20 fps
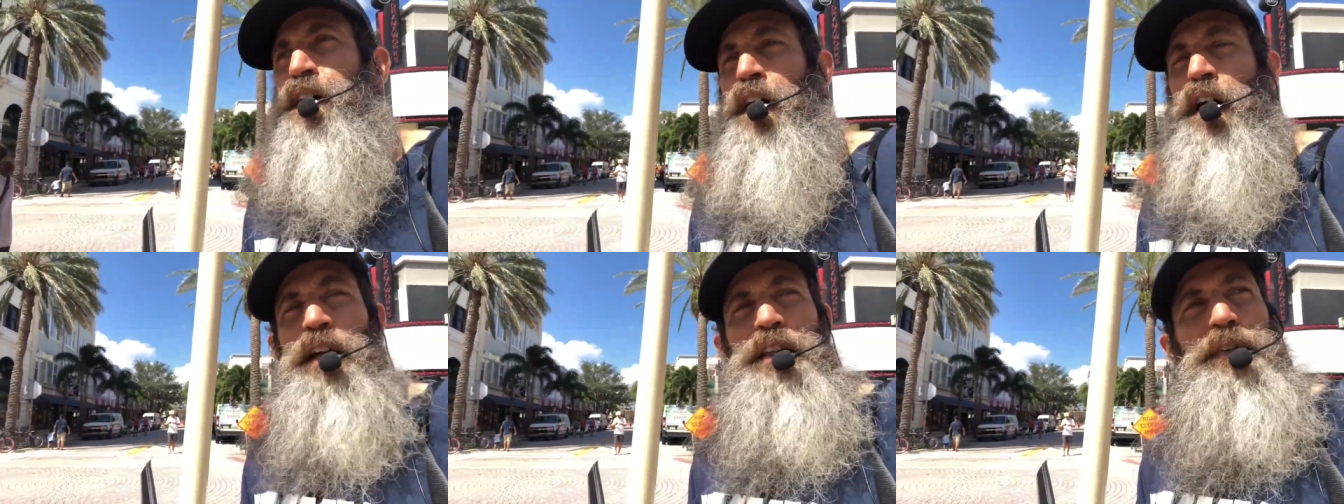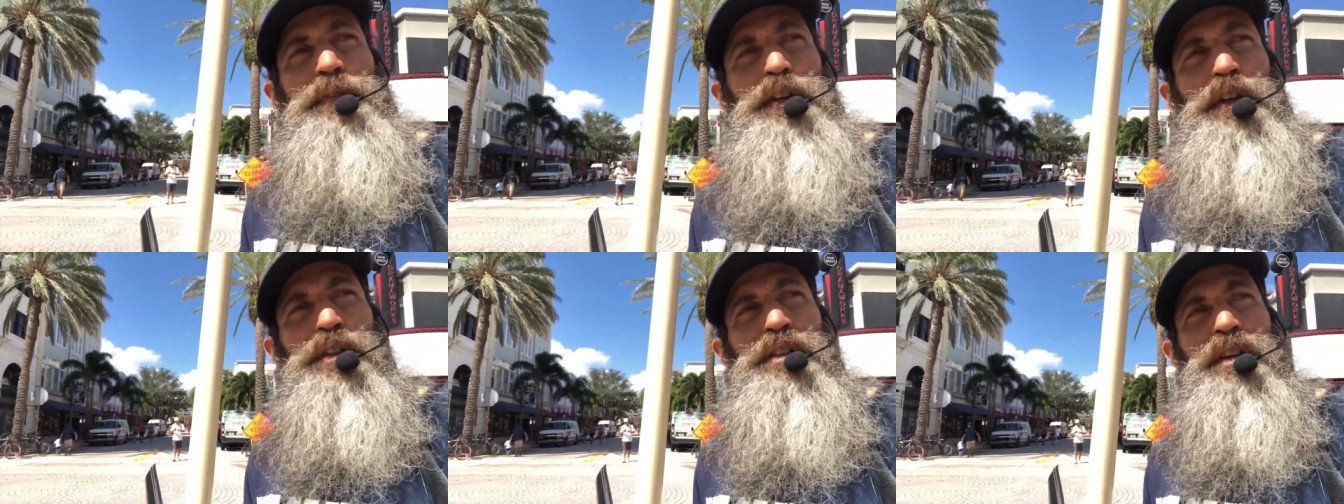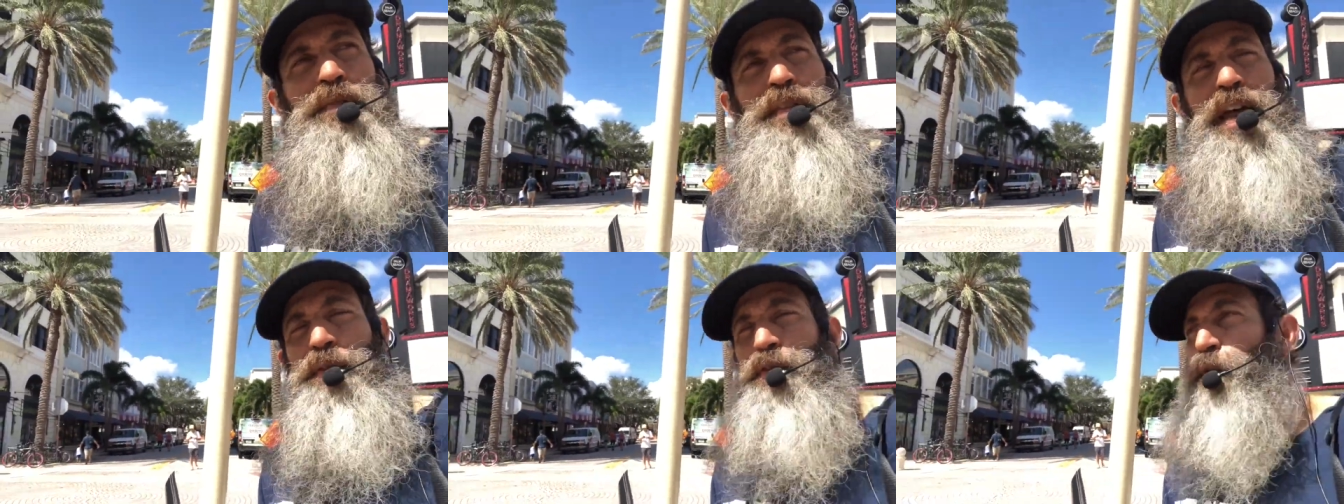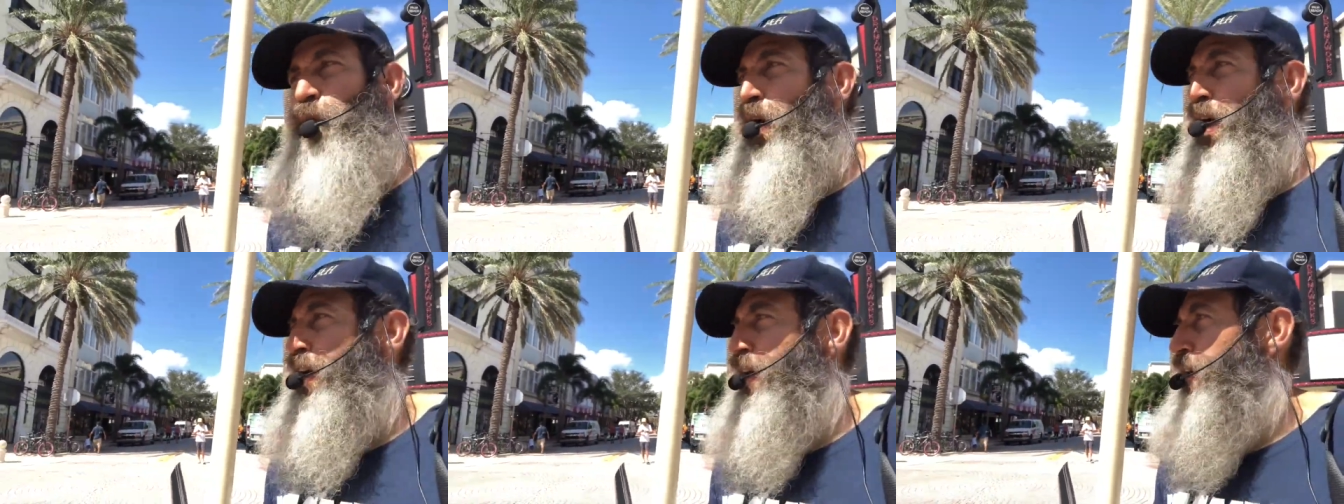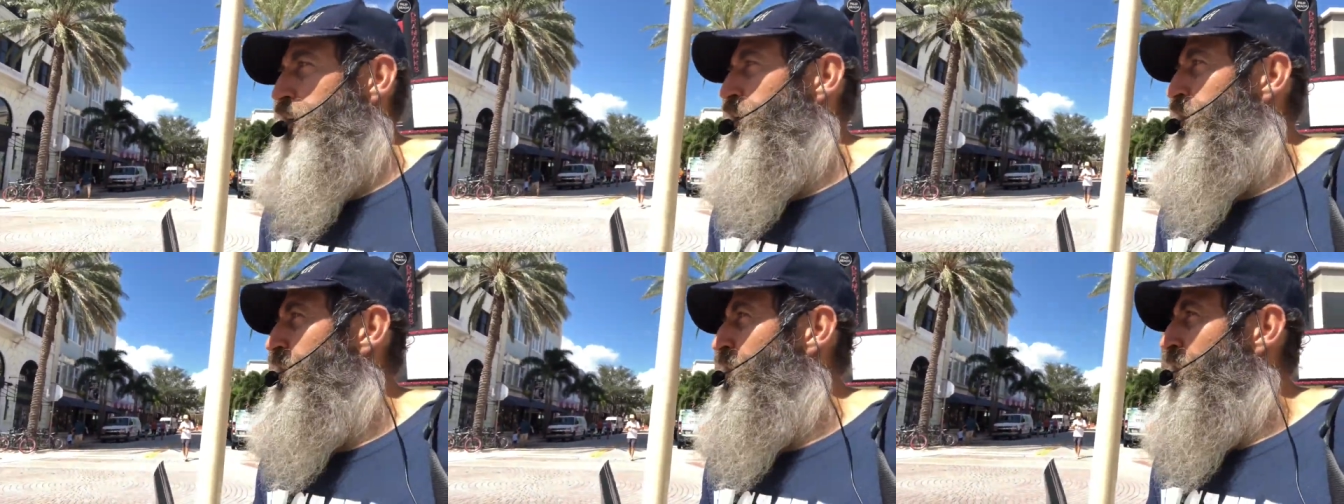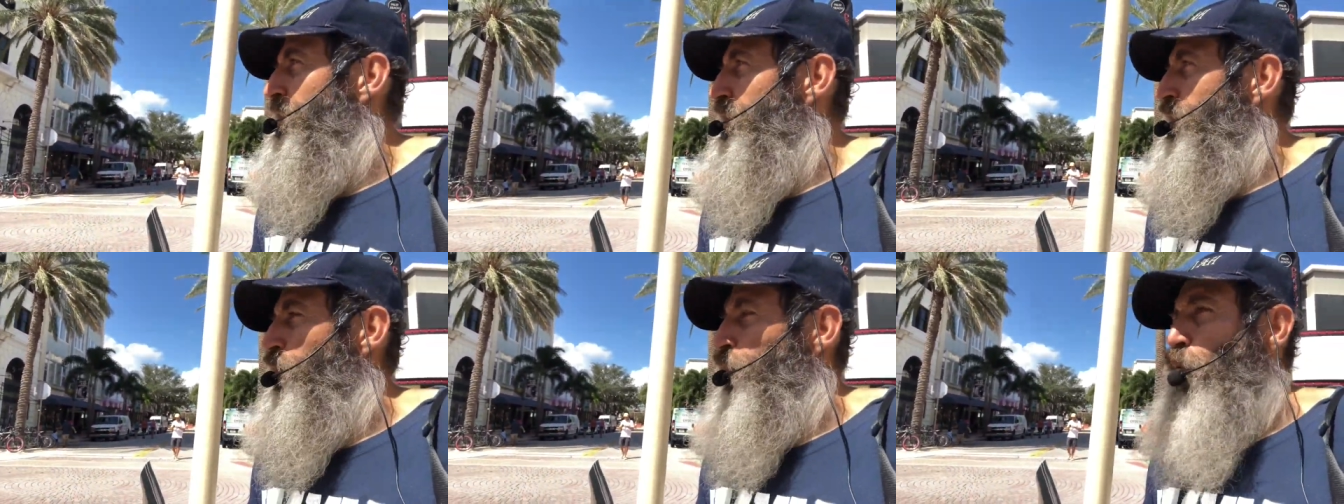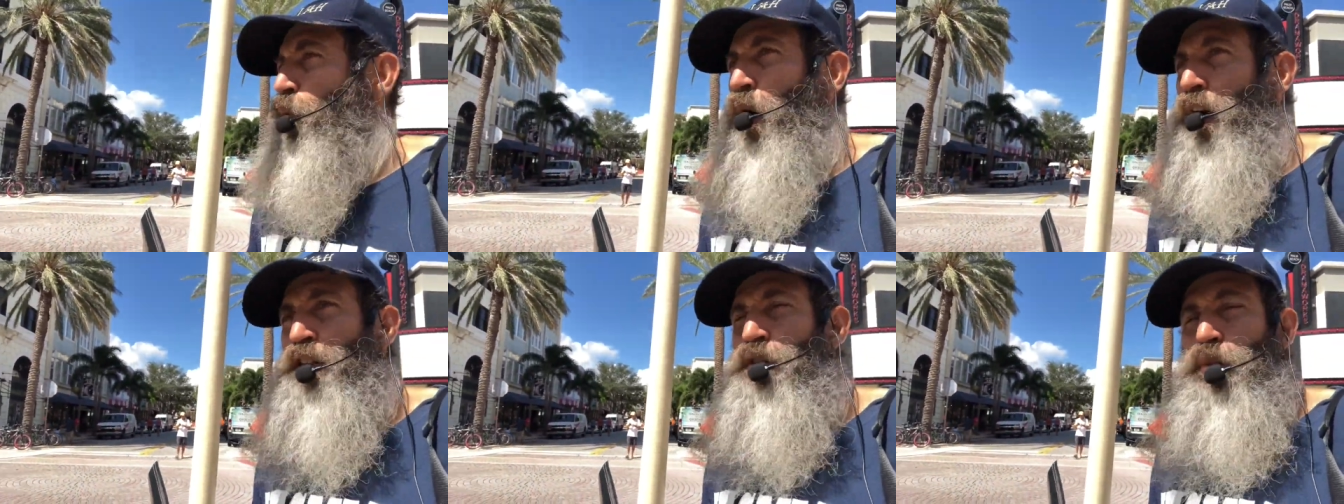Other of you have never read it.
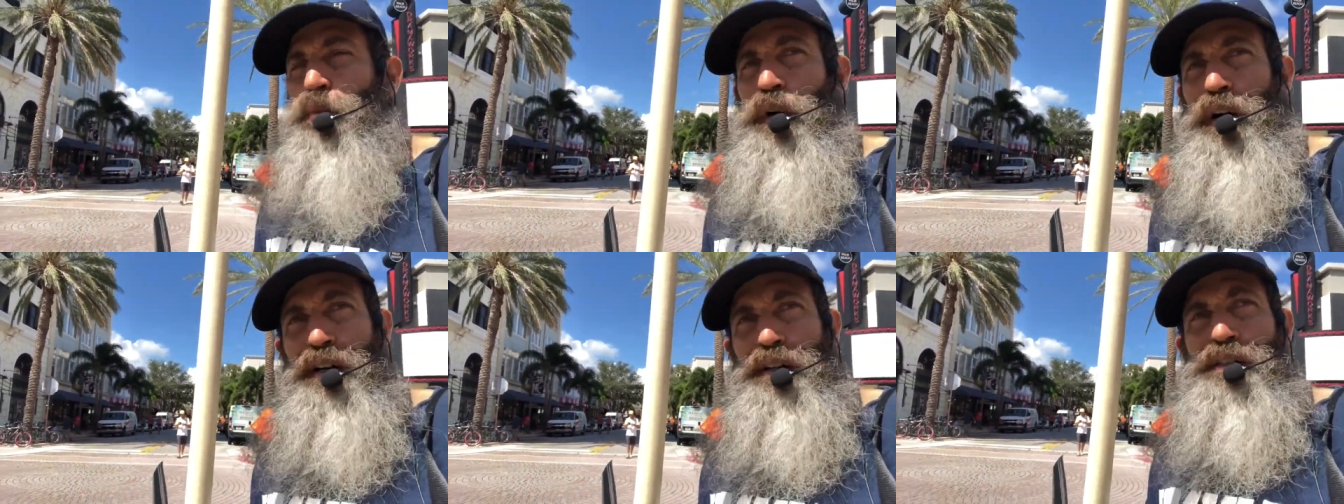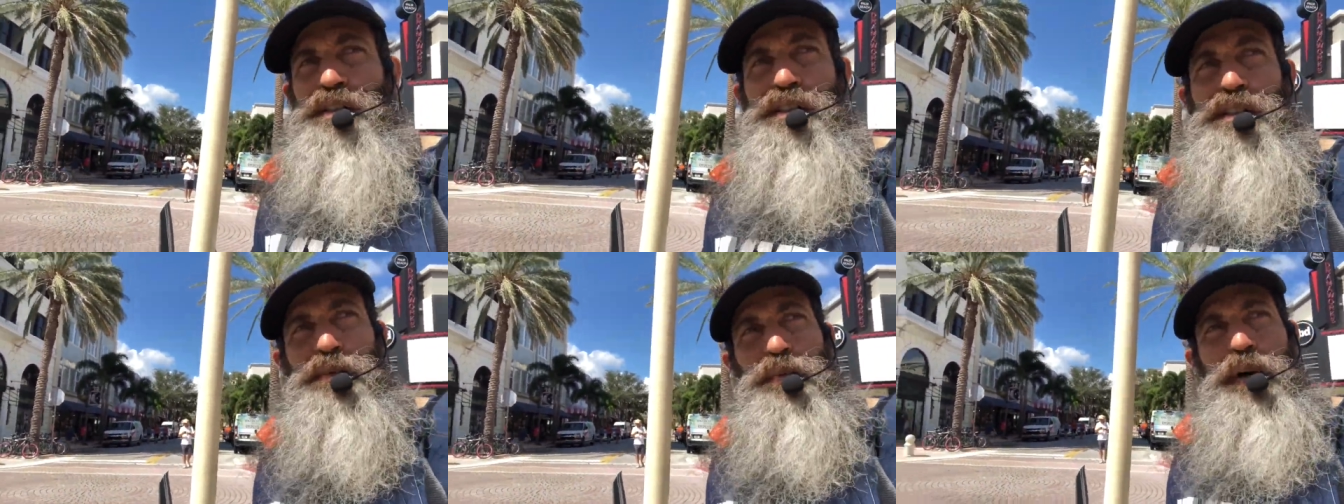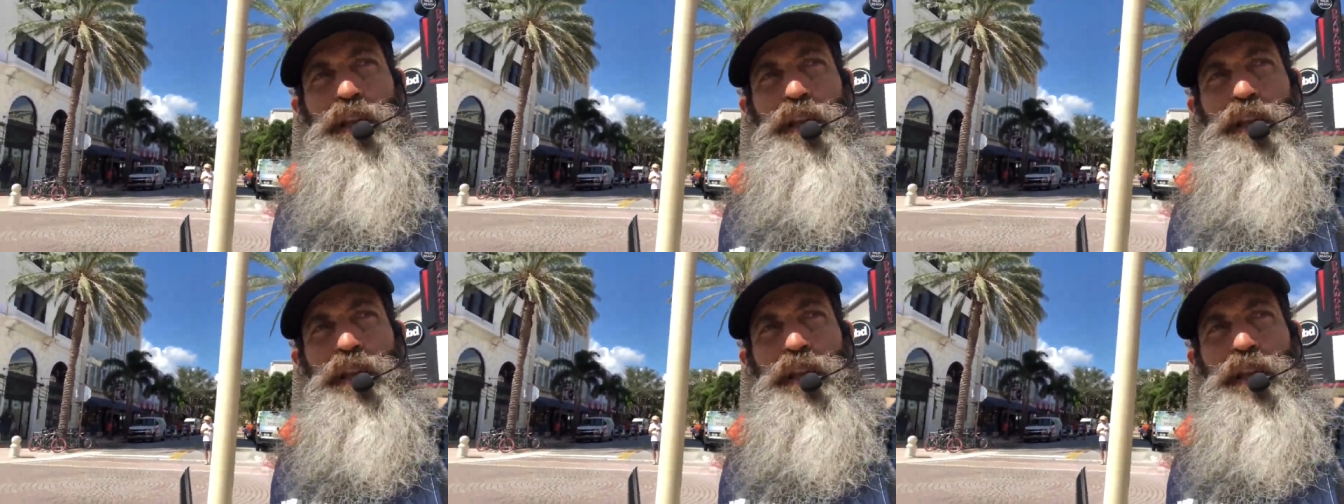What's worse?